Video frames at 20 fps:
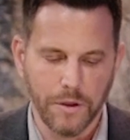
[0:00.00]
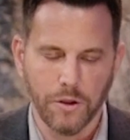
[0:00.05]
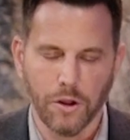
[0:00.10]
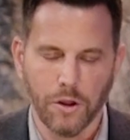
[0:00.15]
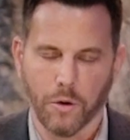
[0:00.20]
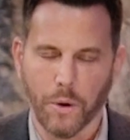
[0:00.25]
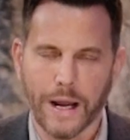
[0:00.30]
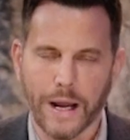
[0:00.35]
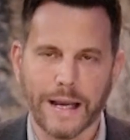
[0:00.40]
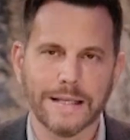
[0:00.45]

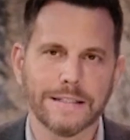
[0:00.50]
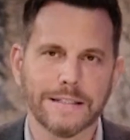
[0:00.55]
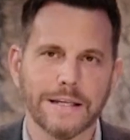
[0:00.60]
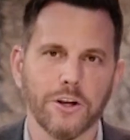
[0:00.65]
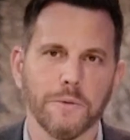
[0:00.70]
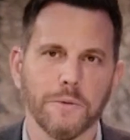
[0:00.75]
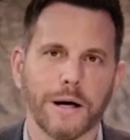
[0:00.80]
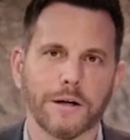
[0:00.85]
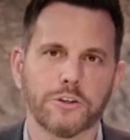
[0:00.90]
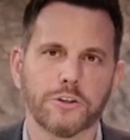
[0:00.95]
Look, what I can tell
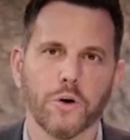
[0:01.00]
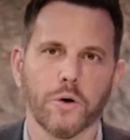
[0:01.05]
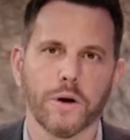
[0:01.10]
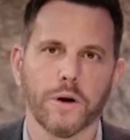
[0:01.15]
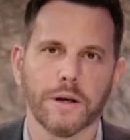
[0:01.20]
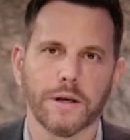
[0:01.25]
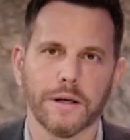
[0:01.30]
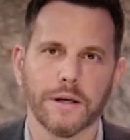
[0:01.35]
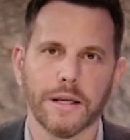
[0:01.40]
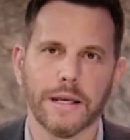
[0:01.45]
you about
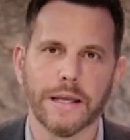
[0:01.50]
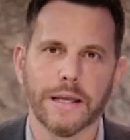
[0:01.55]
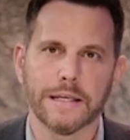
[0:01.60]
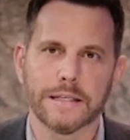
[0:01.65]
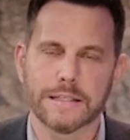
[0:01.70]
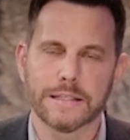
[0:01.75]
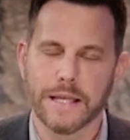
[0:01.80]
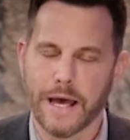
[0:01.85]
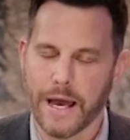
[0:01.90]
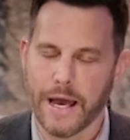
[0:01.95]
Jordan
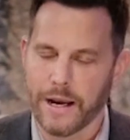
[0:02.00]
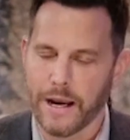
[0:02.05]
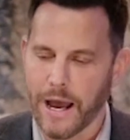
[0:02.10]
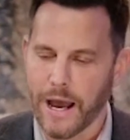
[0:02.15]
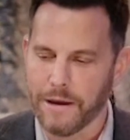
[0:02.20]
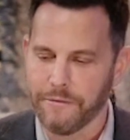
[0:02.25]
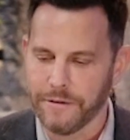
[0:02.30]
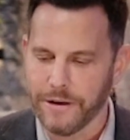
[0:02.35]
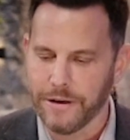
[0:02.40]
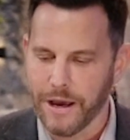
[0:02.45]
is that
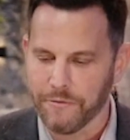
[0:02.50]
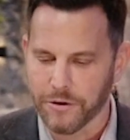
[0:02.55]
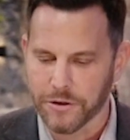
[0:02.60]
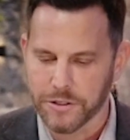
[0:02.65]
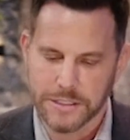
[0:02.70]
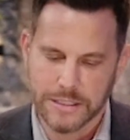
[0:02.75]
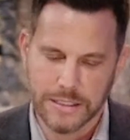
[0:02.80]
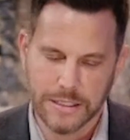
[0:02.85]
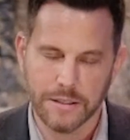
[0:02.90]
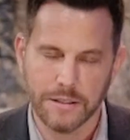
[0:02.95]
I've never
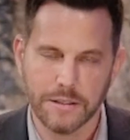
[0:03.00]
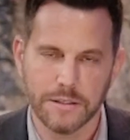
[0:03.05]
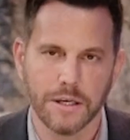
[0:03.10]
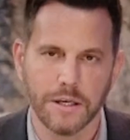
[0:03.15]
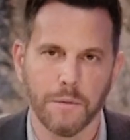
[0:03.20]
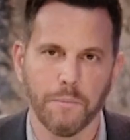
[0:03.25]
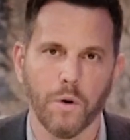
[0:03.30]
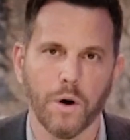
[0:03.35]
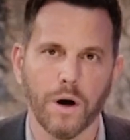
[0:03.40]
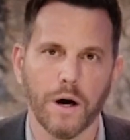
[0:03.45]
seen
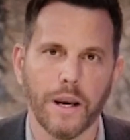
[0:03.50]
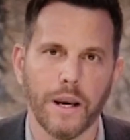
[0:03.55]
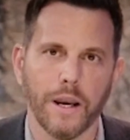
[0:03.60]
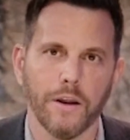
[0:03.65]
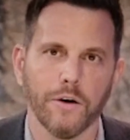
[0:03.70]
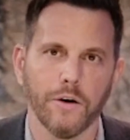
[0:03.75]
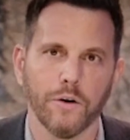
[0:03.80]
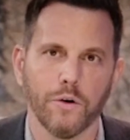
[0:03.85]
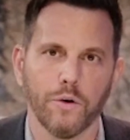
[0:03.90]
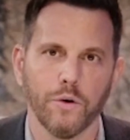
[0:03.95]

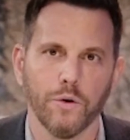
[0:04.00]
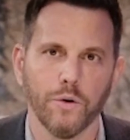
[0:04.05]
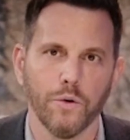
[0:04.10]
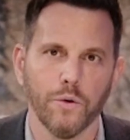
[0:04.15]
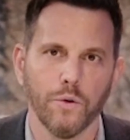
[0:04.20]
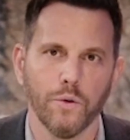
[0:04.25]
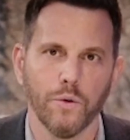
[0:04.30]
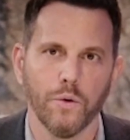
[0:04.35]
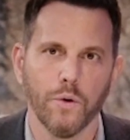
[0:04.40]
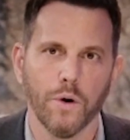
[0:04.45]
someone
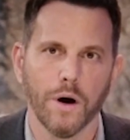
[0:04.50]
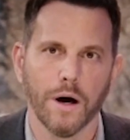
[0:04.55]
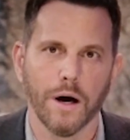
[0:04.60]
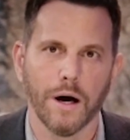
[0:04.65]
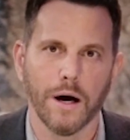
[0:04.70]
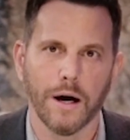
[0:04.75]
who